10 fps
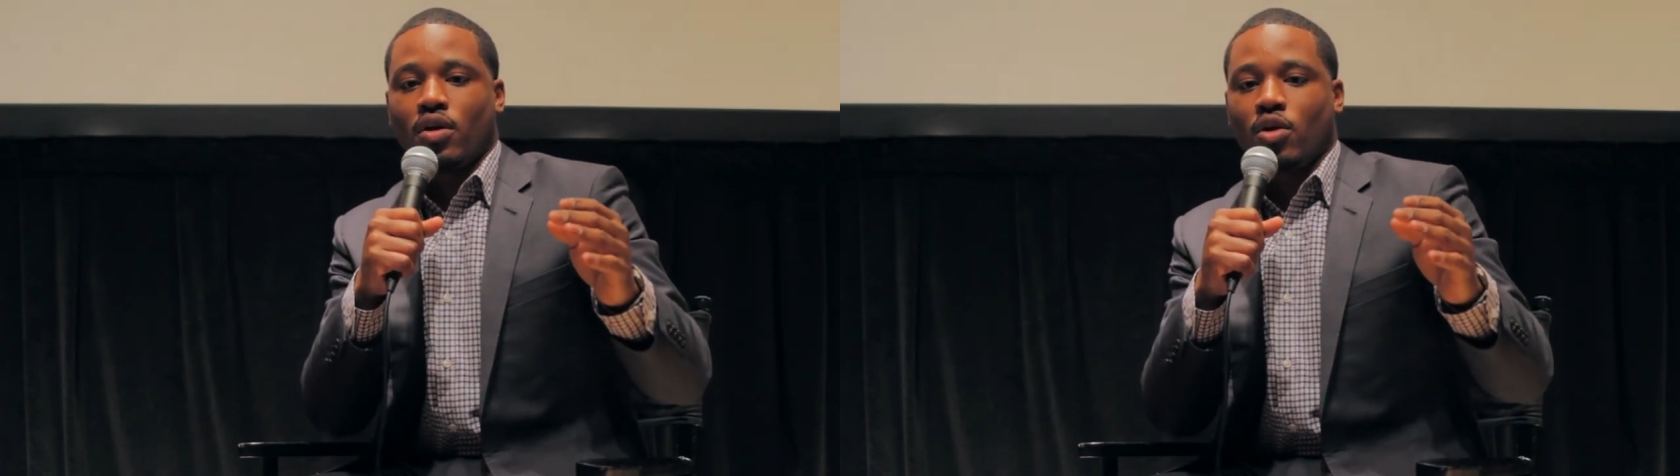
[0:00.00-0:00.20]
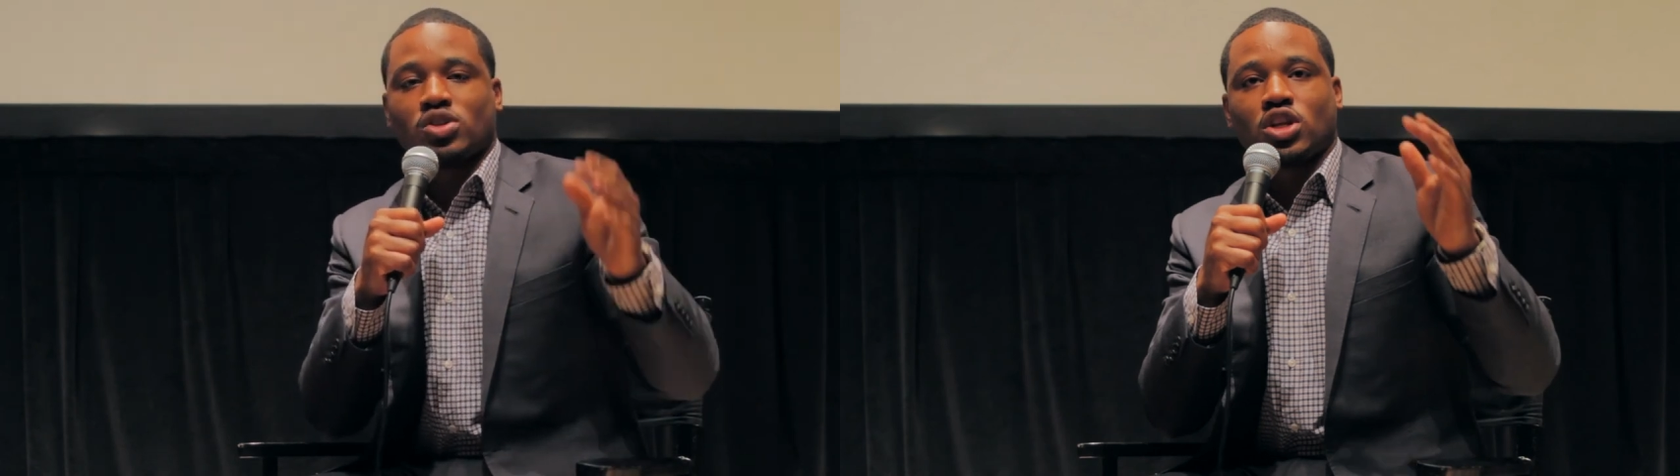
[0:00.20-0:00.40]

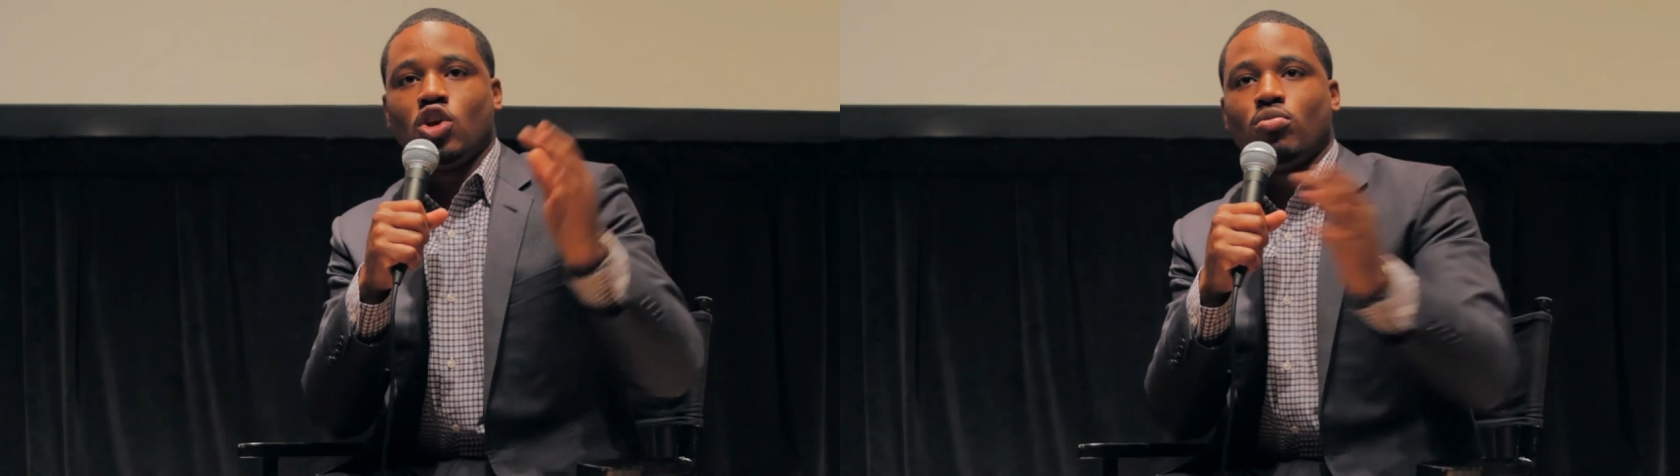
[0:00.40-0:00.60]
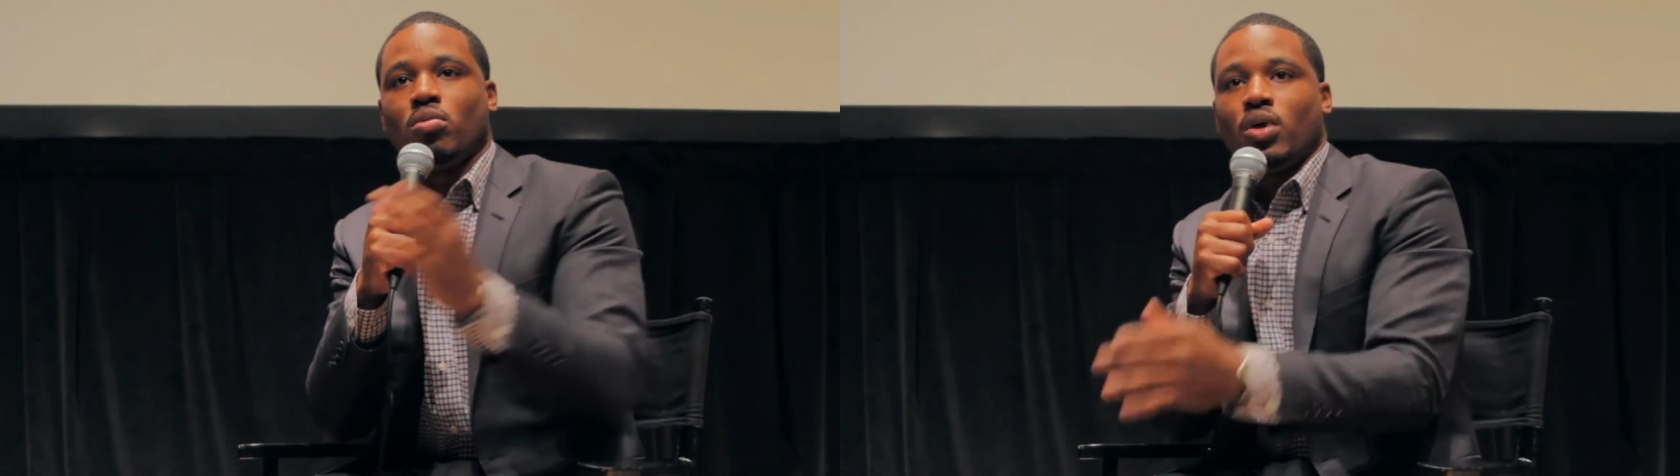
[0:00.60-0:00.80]
he wasn't a
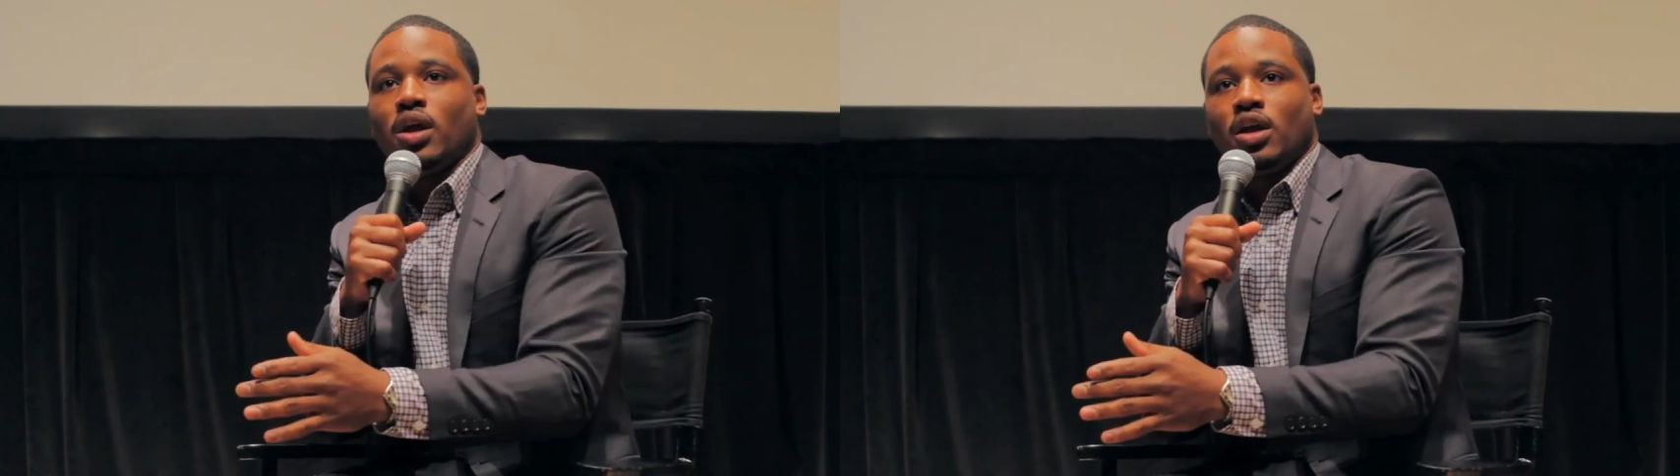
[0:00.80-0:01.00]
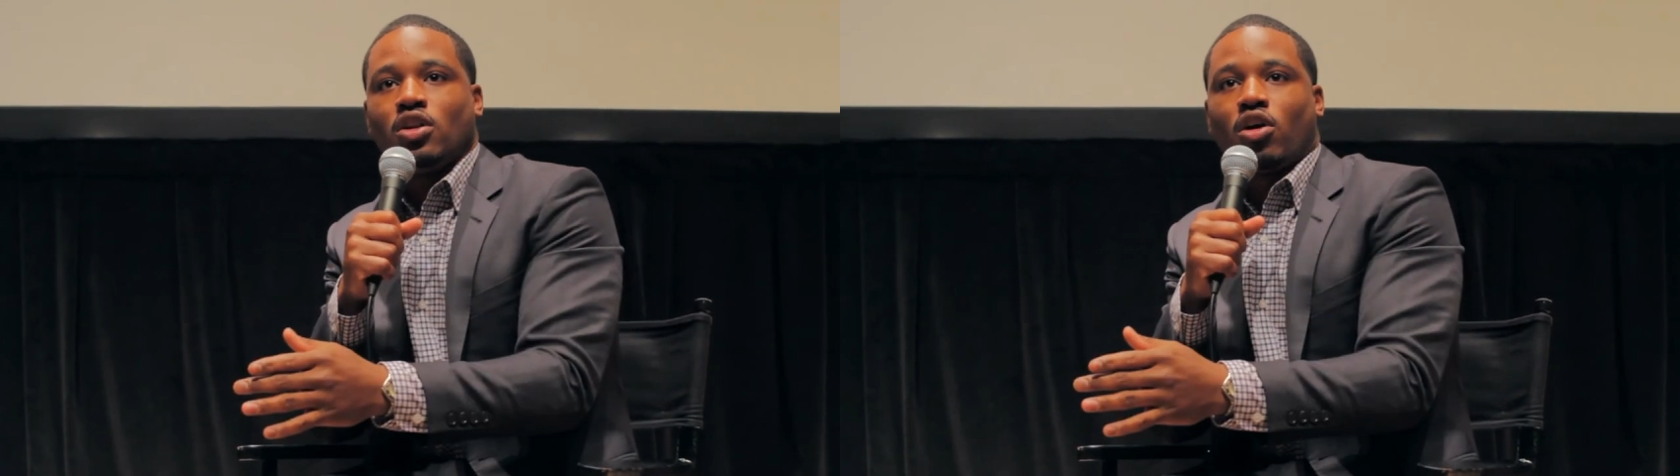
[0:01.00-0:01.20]
human
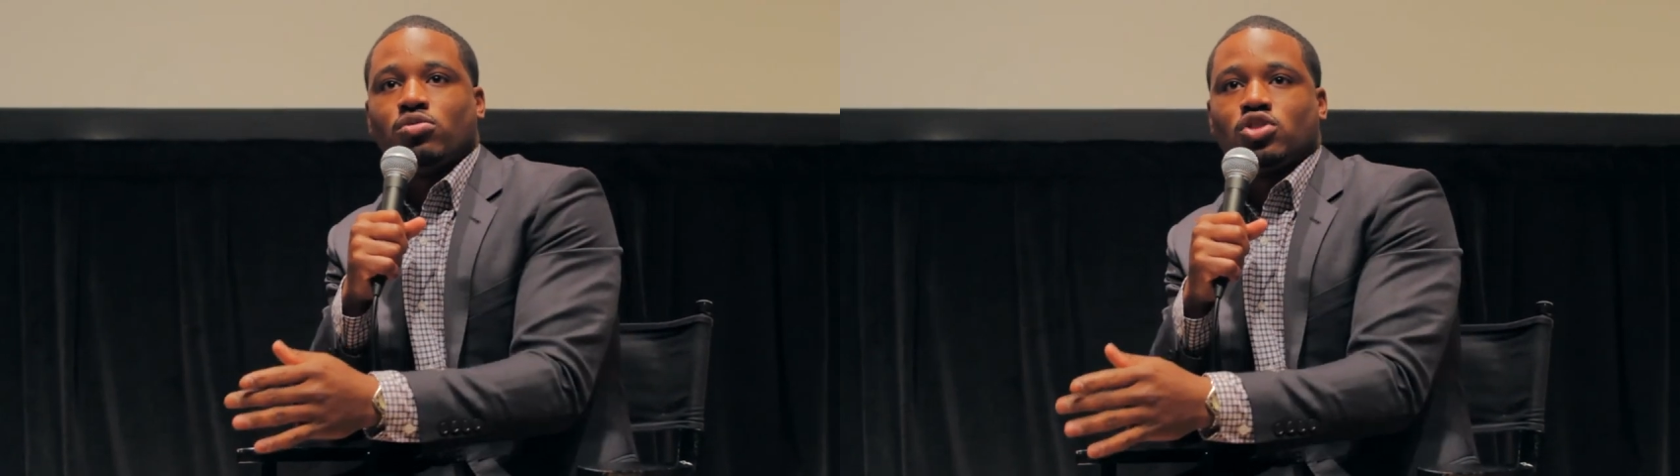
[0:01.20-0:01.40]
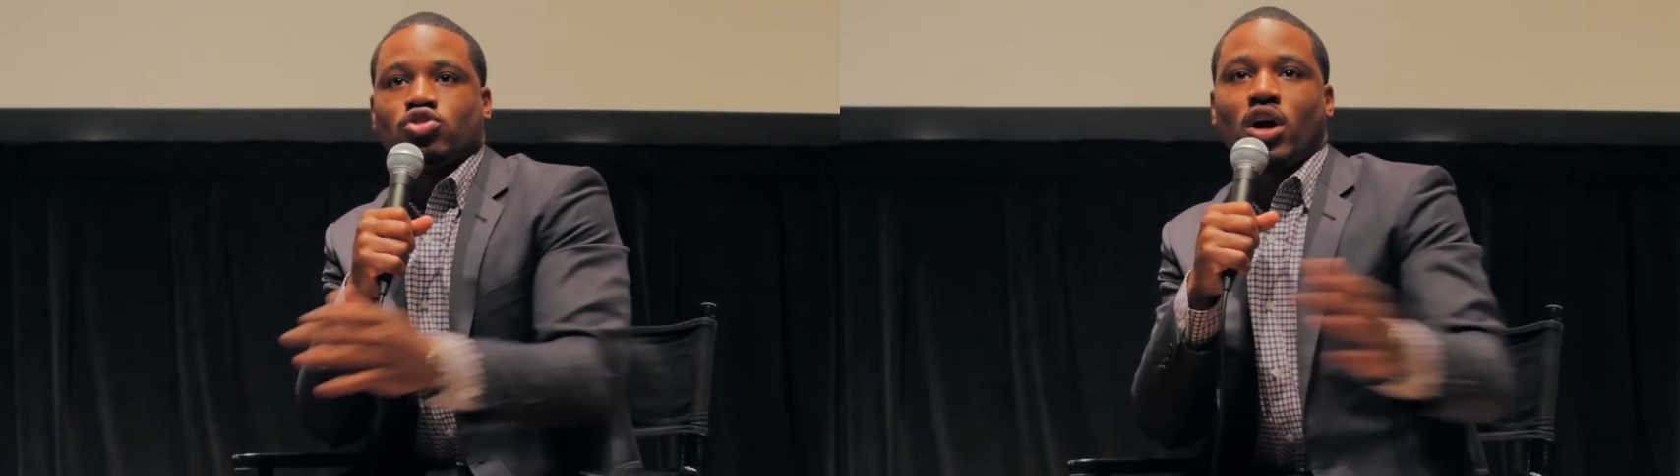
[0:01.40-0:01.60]
being. You know, he
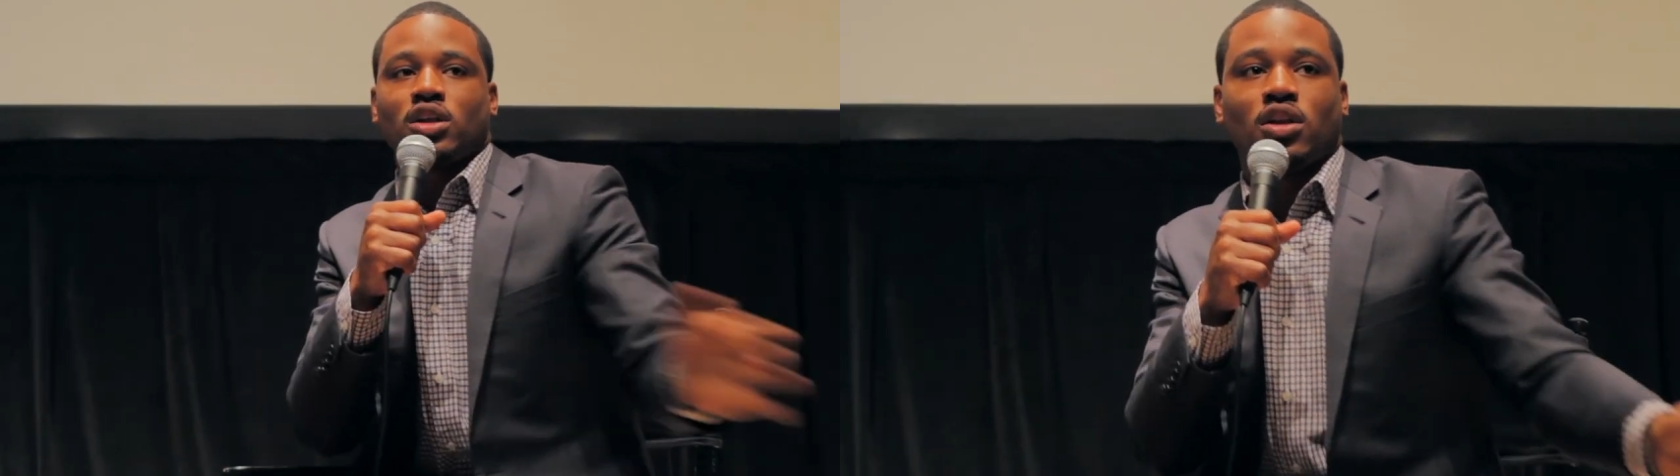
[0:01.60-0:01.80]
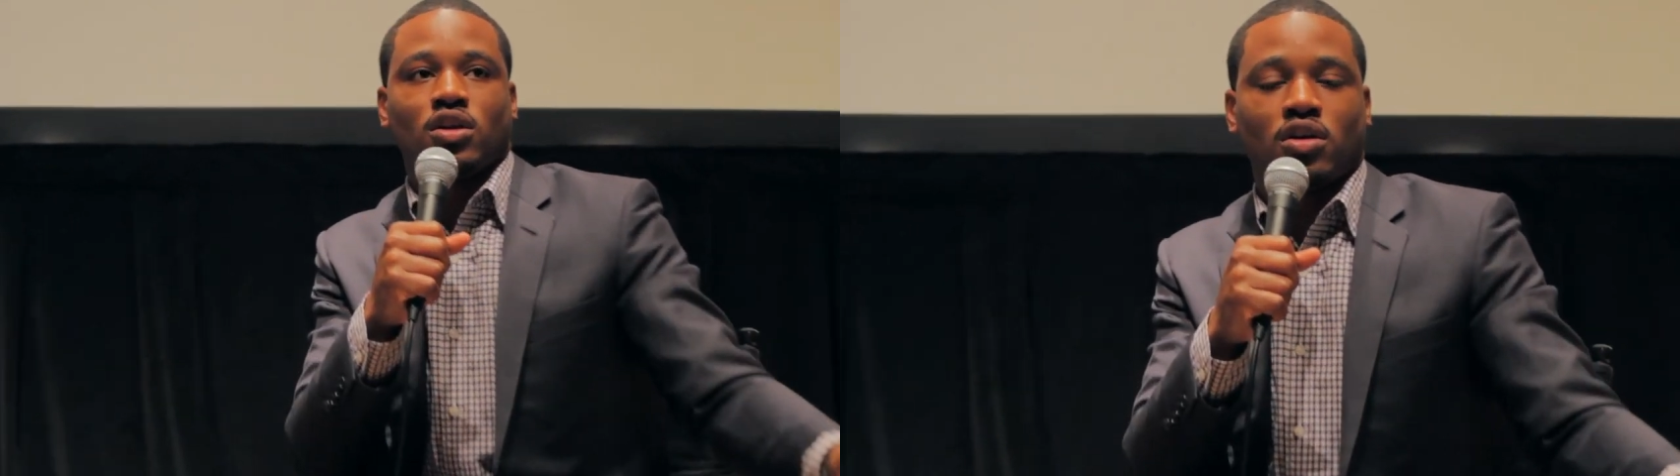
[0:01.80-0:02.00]
was a drug
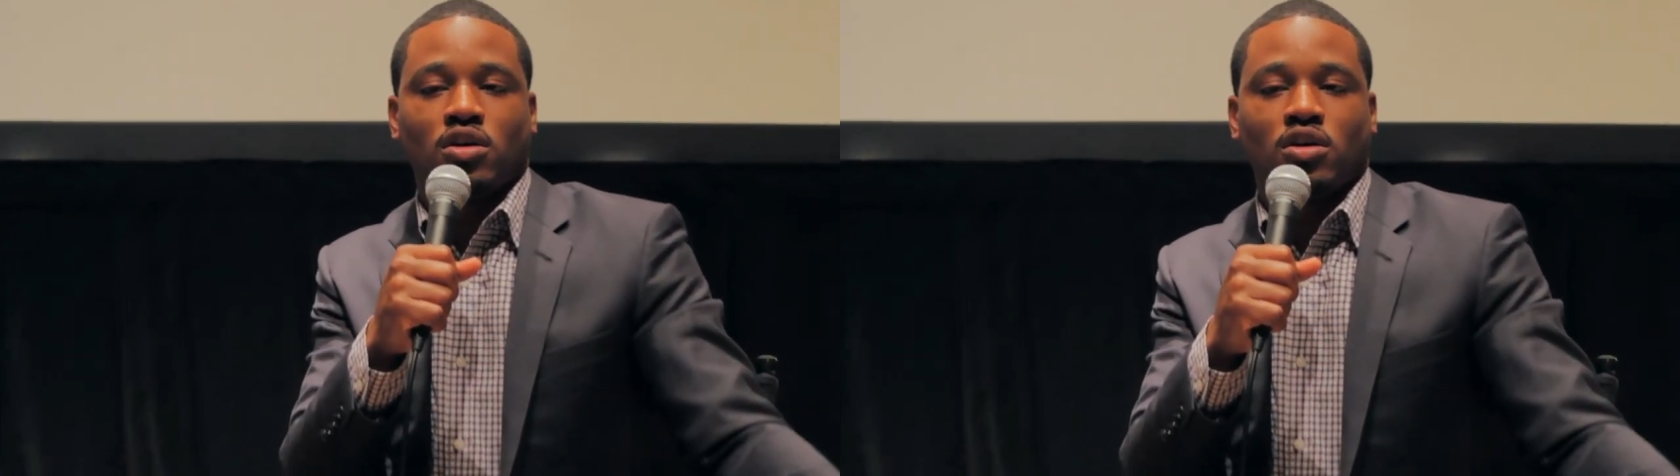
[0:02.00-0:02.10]
dealer.